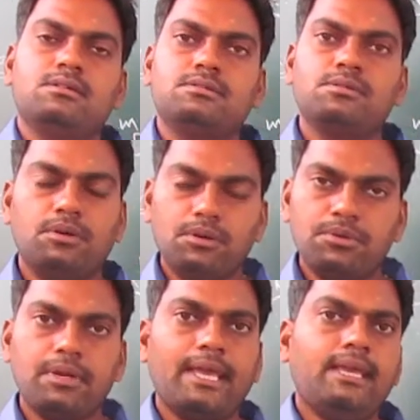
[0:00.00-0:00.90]
So
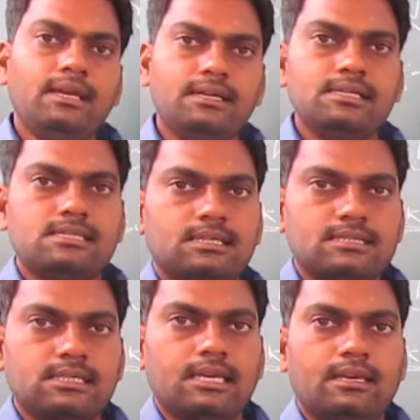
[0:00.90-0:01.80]
today
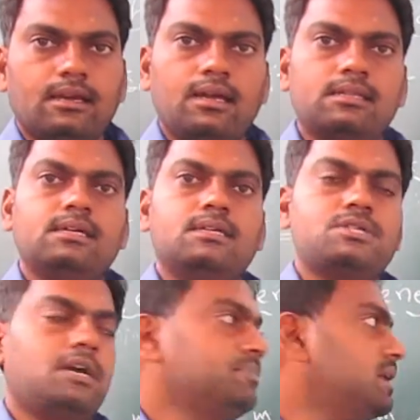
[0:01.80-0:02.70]
discuss the another
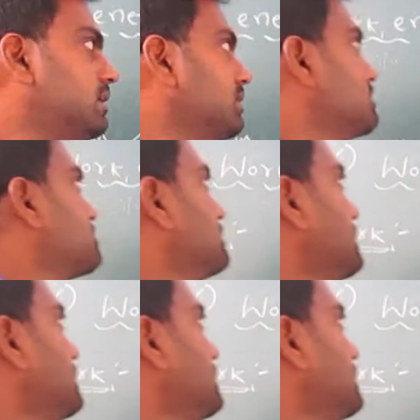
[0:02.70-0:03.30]
chapter. So that